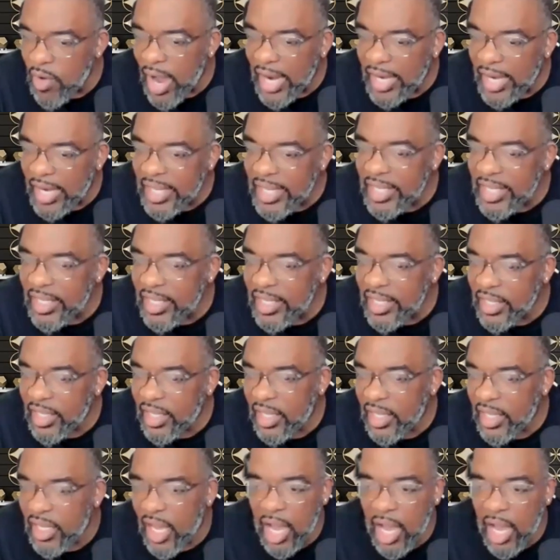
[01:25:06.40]
ID
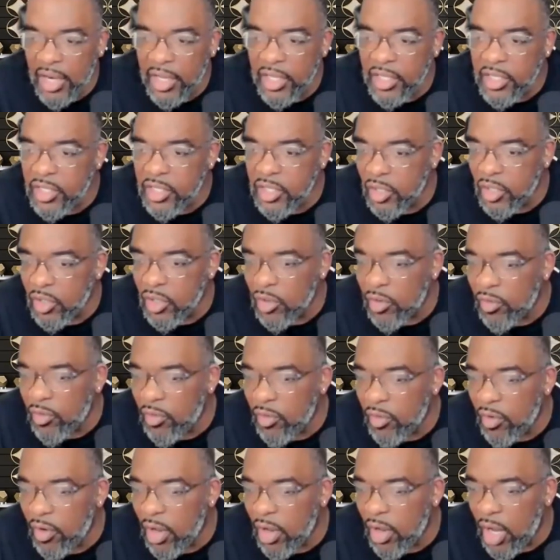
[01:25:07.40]
ID Shield
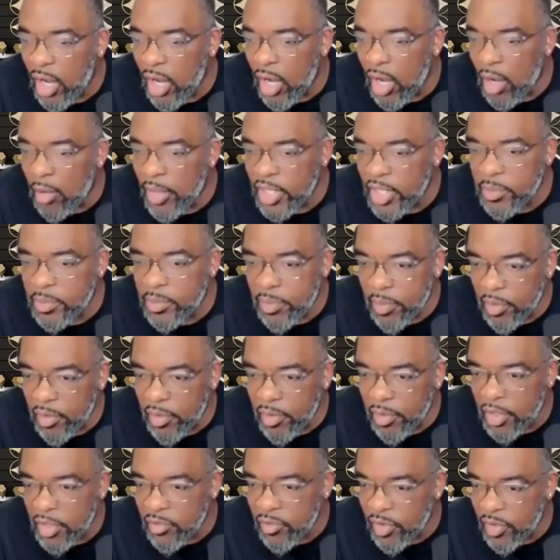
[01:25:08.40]
um,
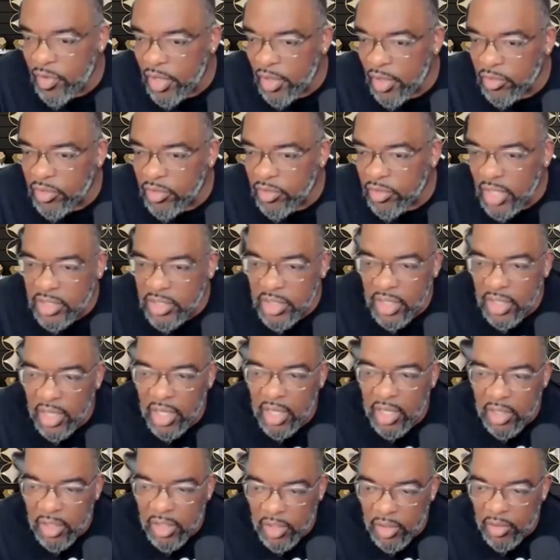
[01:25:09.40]
experience video doesn't
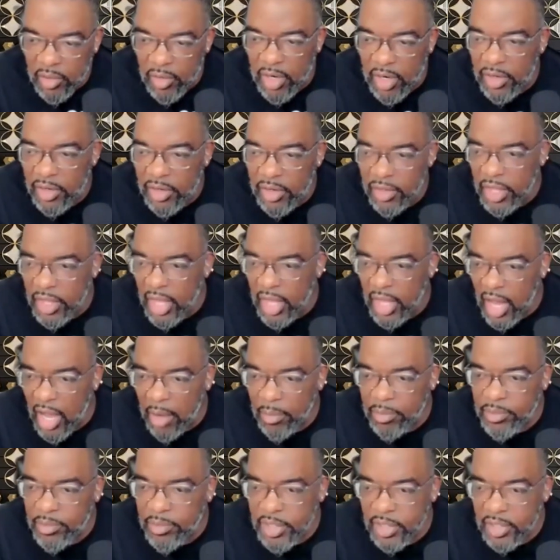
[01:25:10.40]
include the
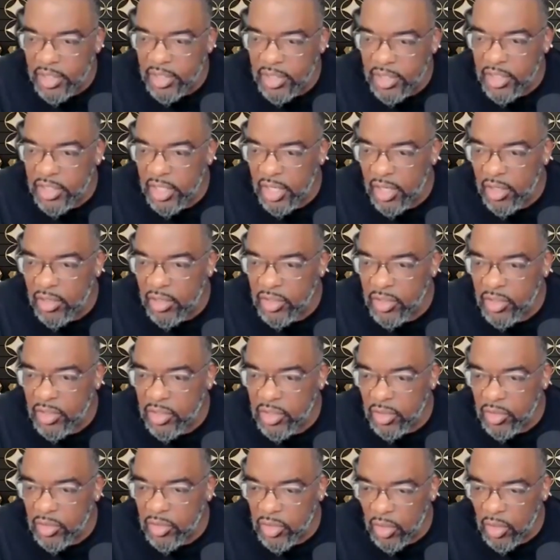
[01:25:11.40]
option to share
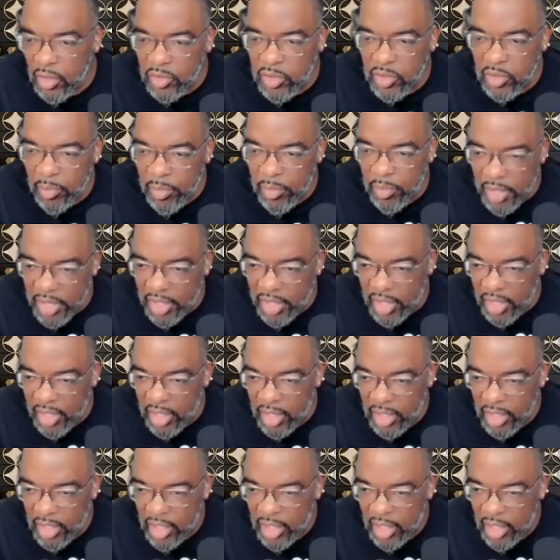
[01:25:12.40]
to social media.
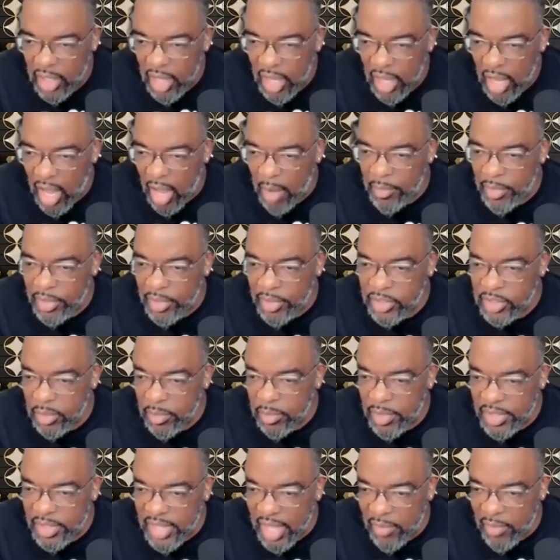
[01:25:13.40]
I'm
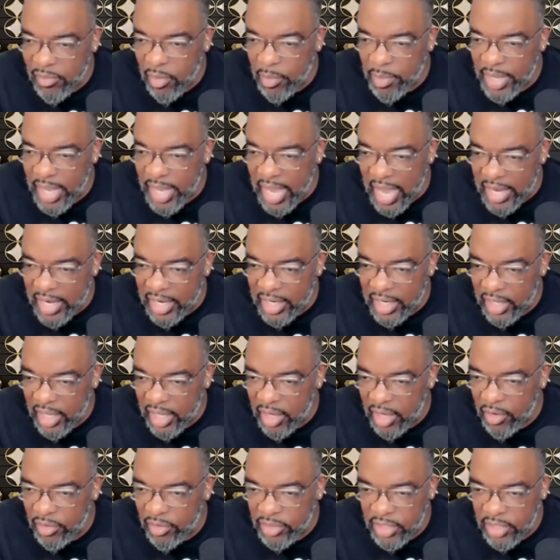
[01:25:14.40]
assuming that will be added
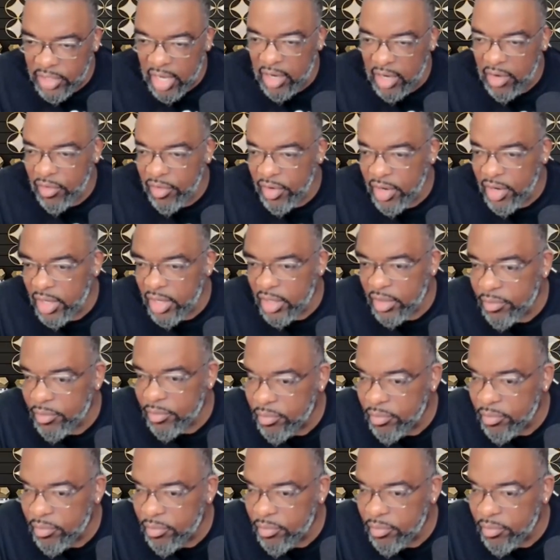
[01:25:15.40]
later. Is that correct?